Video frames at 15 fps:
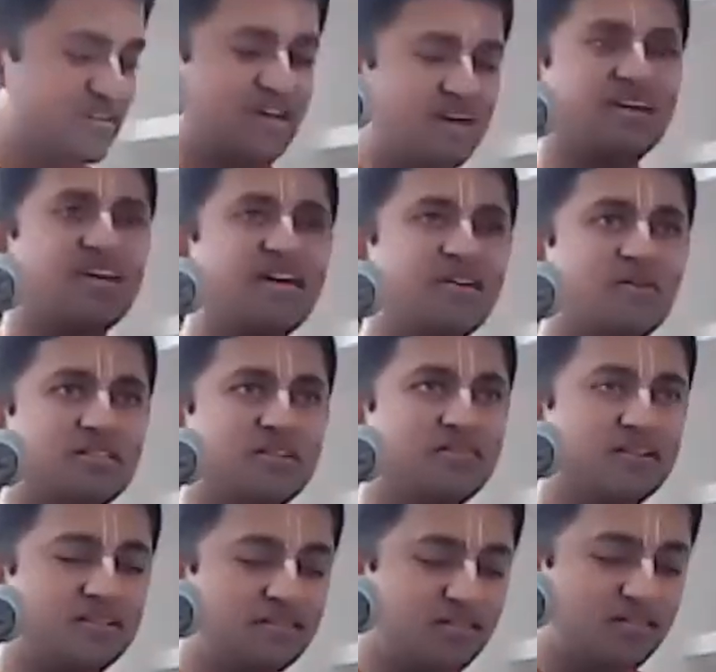I cannot
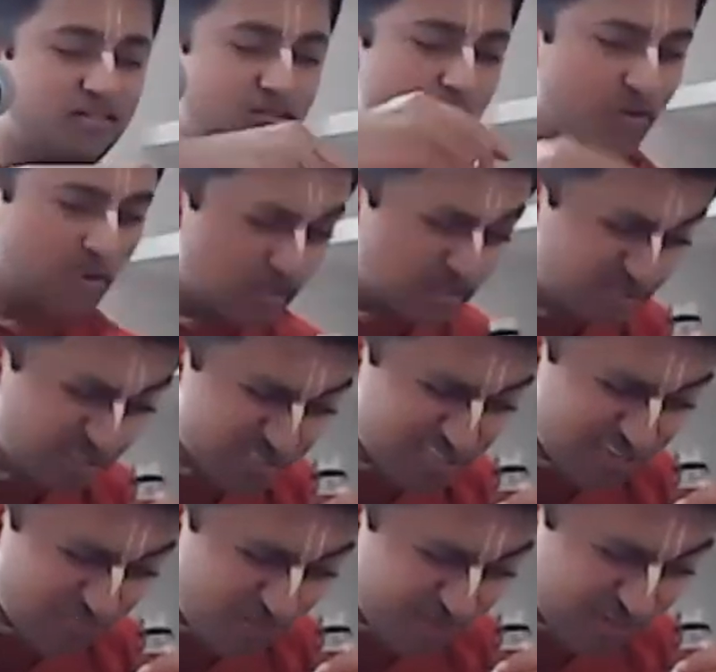even look at
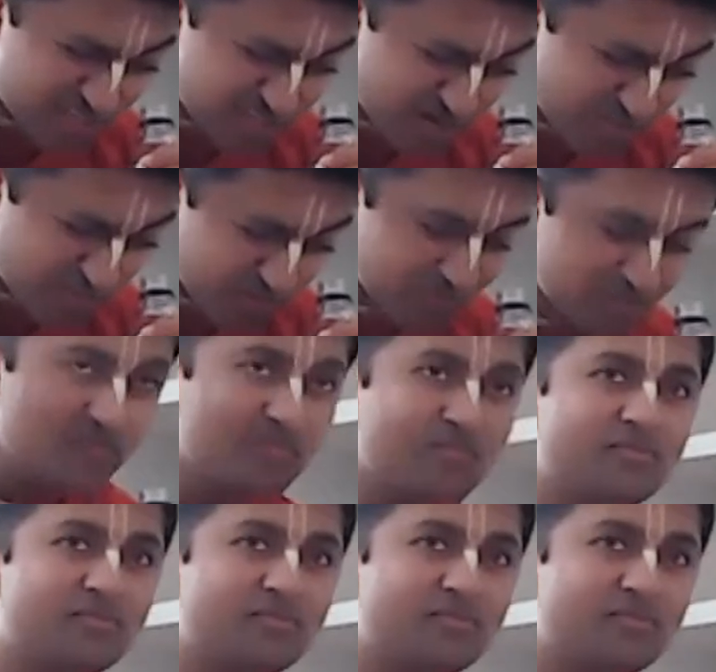this and make it tremble.